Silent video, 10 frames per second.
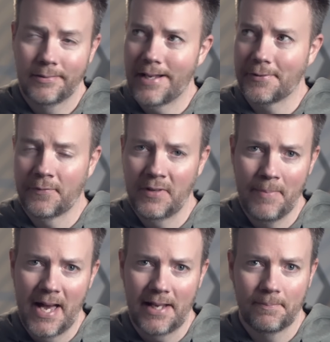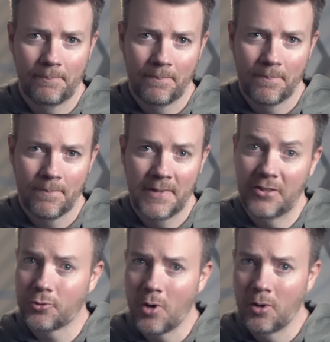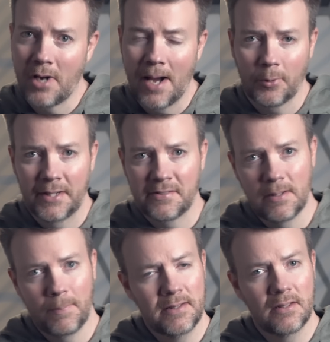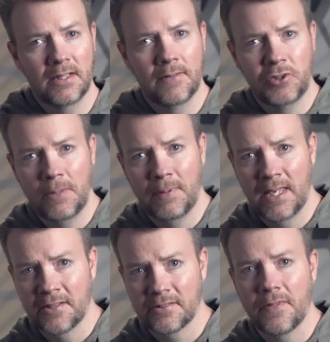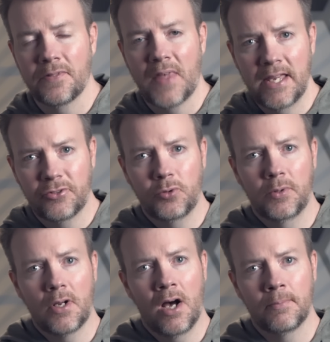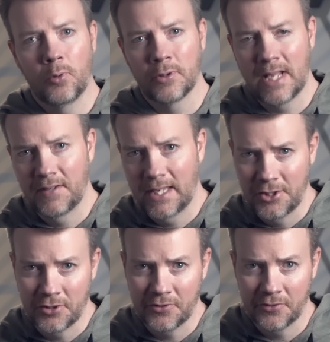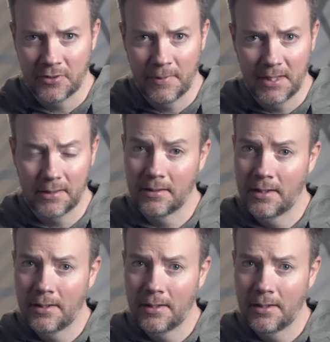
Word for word: Not the VBAT. This drone operates independently of GPS thanks to an onboard navigation system that could